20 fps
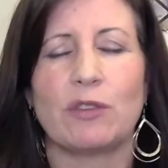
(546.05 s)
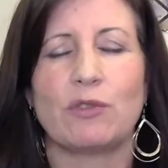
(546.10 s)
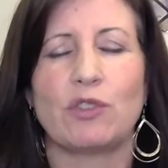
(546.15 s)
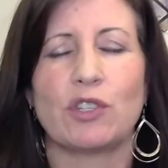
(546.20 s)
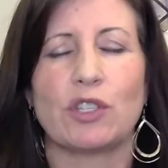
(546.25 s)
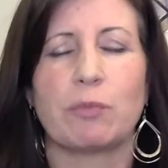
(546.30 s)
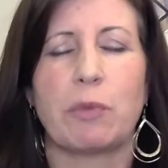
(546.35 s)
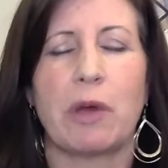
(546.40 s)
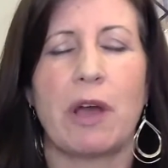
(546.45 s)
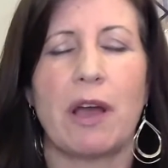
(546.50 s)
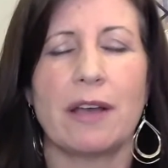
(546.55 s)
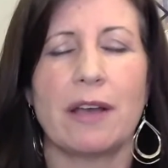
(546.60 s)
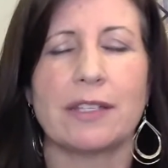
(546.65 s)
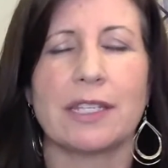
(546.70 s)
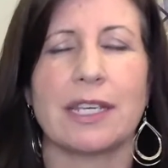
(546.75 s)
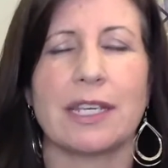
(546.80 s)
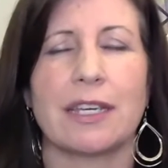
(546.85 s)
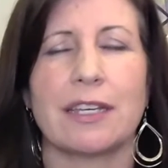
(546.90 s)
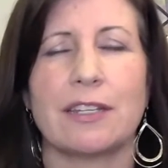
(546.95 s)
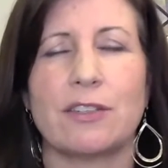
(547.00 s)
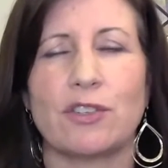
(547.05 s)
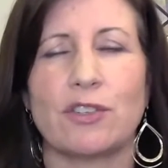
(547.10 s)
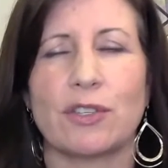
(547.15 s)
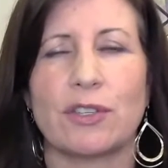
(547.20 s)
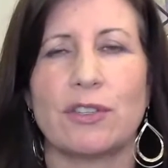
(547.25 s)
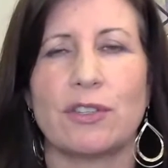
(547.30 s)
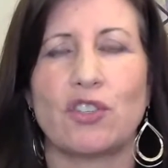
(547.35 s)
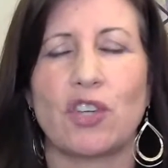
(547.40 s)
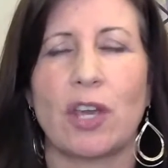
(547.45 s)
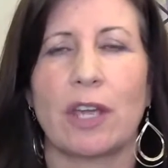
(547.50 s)
just pausing and
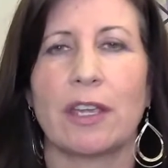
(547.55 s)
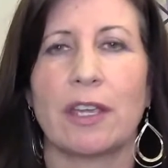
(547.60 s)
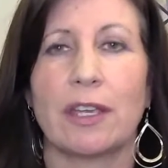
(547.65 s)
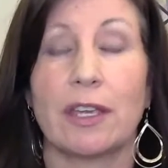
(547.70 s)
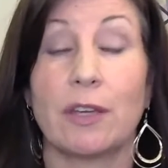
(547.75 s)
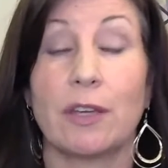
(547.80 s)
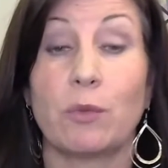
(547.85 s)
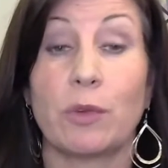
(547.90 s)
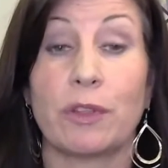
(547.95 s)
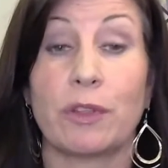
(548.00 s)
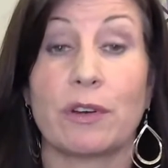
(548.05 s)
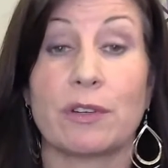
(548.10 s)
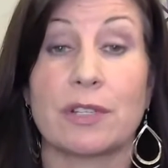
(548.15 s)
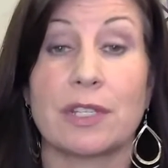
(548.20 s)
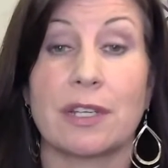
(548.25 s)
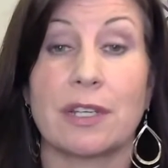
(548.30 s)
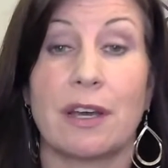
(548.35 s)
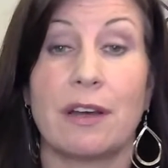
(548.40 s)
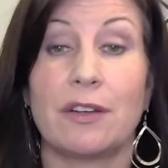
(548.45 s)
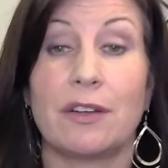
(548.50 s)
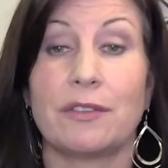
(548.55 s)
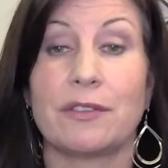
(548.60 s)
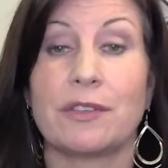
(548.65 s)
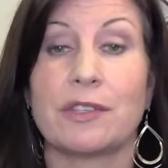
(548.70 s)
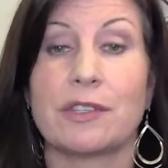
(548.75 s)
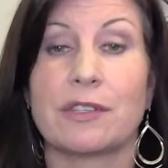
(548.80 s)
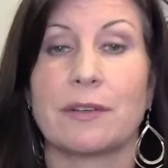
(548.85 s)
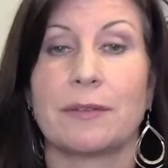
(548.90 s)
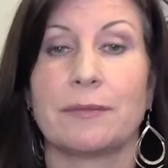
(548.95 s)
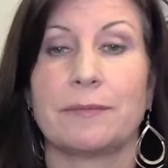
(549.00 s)
just checking in with
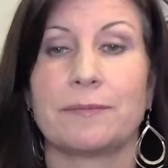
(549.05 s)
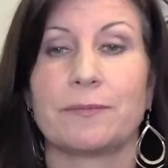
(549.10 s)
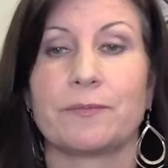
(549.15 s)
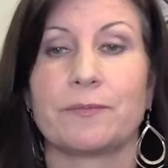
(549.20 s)
ourselves,